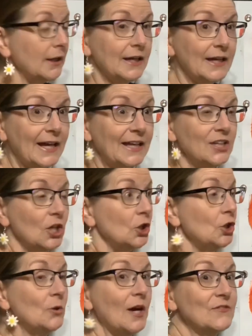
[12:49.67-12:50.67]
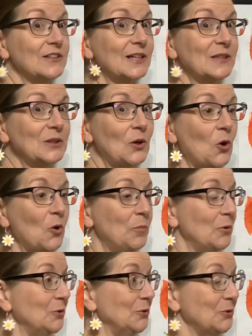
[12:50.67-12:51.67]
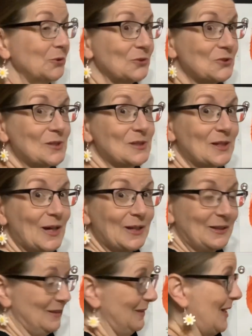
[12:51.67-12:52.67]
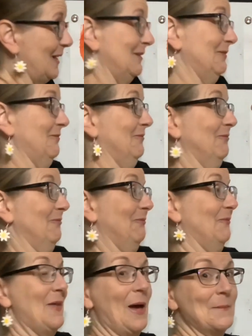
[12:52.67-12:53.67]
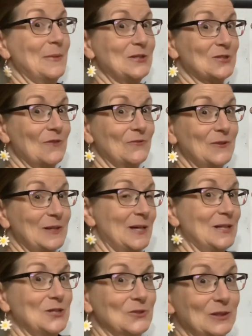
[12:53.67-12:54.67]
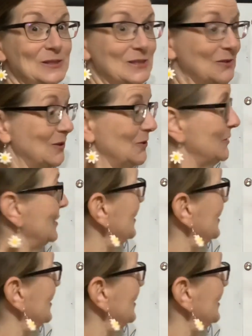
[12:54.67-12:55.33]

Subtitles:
And you don't have to cut the whole pool noodle. Just cut like that much off at the end and you can still use it at